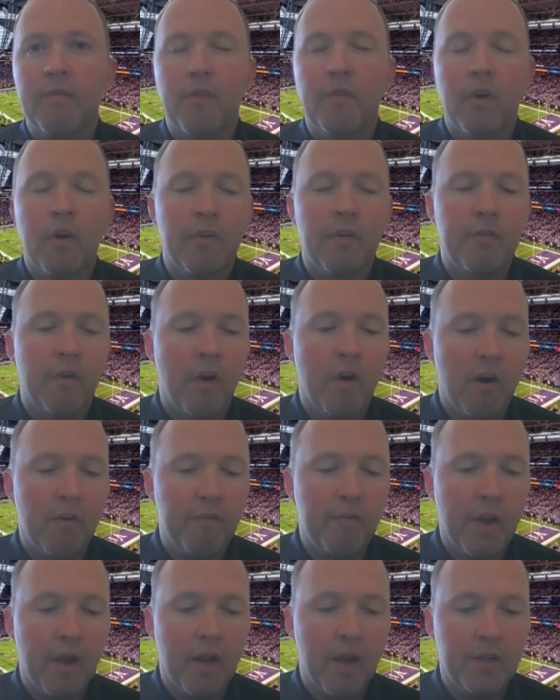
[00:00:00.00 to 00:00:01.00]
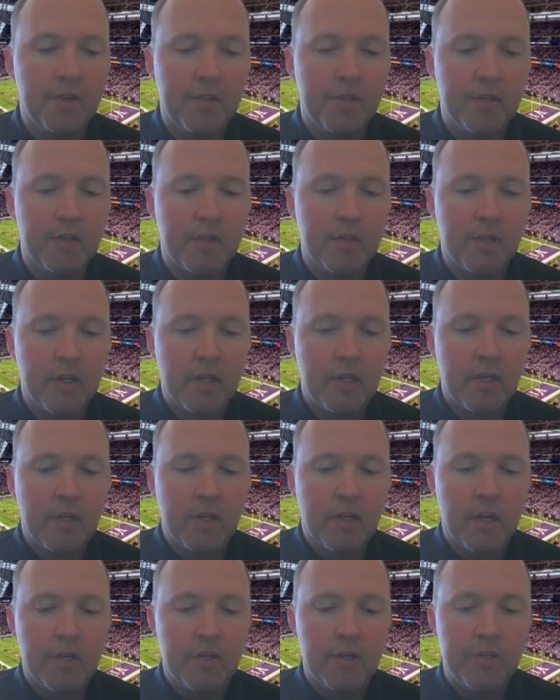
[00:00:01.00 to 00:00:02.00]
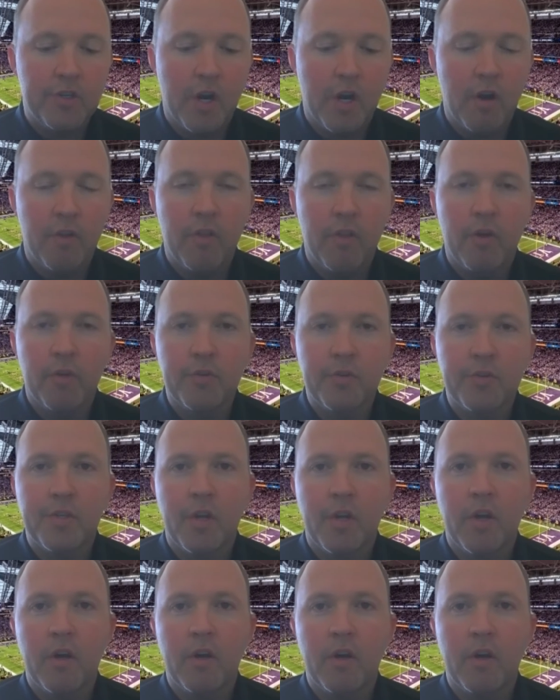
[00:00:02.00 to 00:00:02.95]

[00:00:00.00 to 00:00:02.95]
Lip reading: for our fans and share those